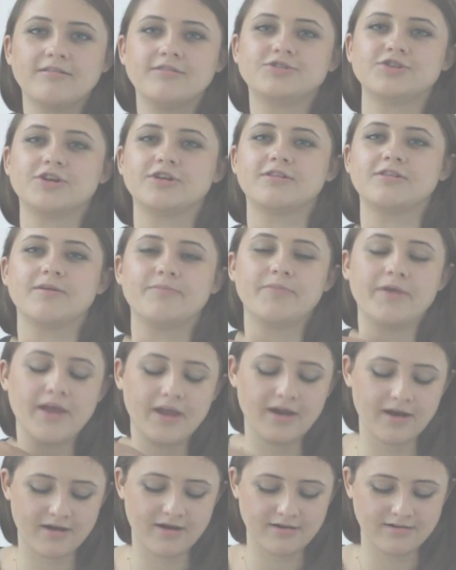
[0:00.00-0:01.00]
shirts up
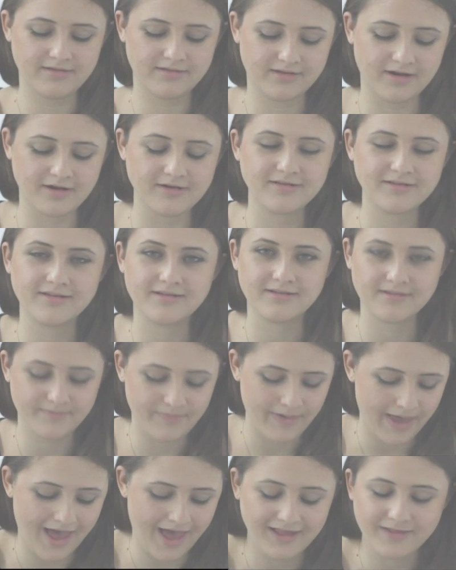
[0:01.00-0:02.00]
here, skirts
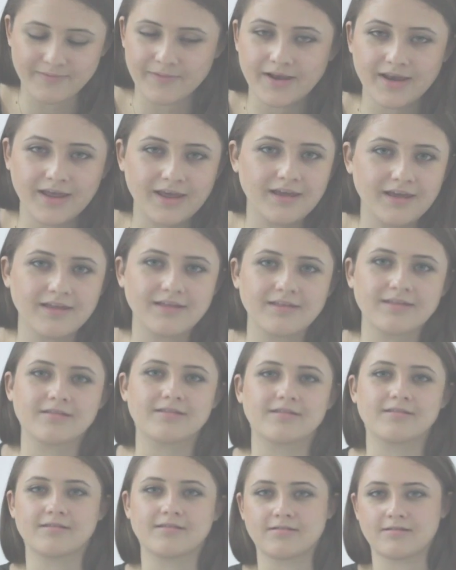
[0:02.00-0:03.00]
past my knees,
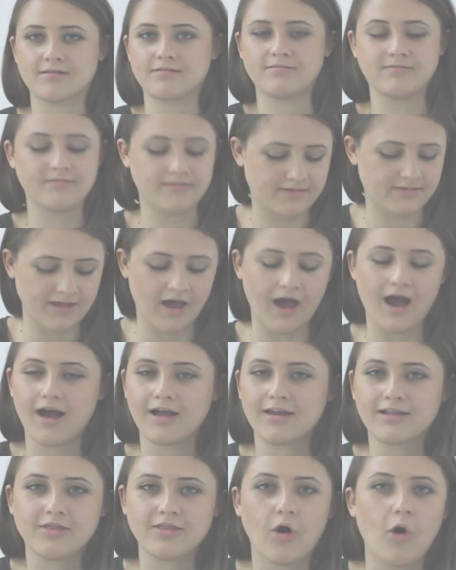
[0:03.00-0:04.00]

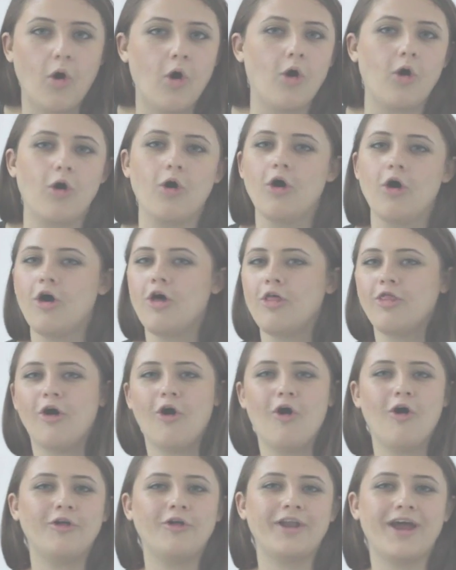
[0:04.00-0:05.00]
socks, the whole
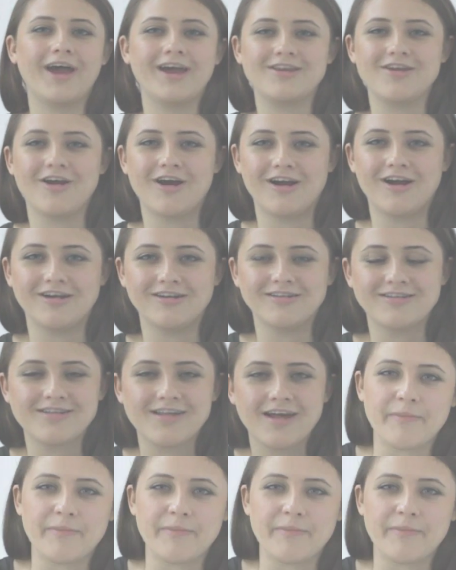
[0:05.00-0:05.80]
9 yards.